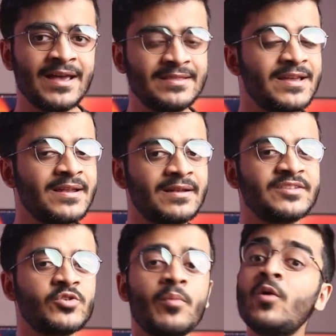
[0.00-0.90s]
And then
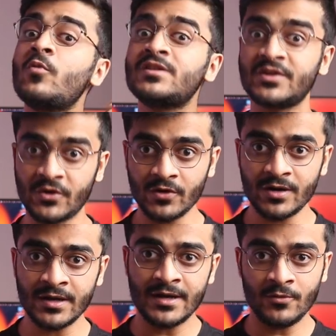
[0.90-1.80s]
let's talk about what's
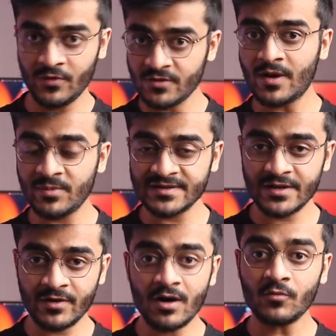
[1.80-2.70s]
good with the OnePlus
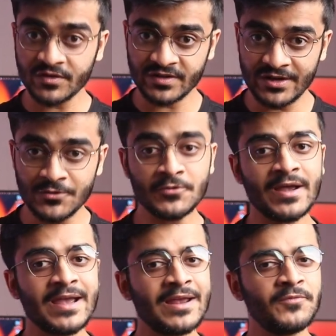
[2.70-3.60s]
11R, what's new,
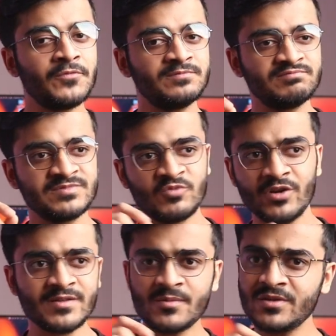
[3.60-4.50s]
and what
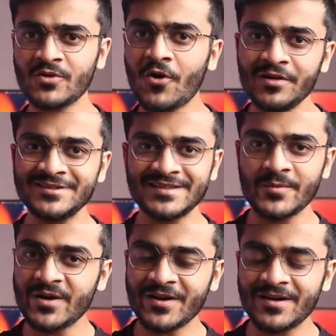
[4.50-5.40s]
are some of the corners that
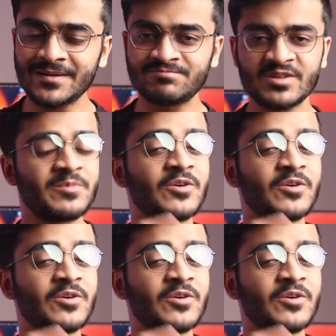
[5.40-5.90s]
have been cut, some of